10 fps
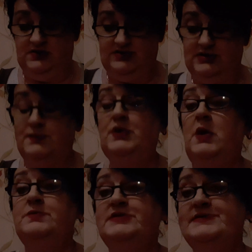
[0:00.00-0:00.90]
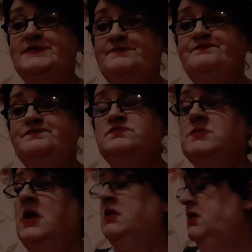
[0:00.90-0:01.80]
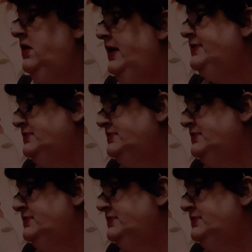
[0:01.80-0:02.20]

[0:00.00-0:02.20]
Just put up with it. And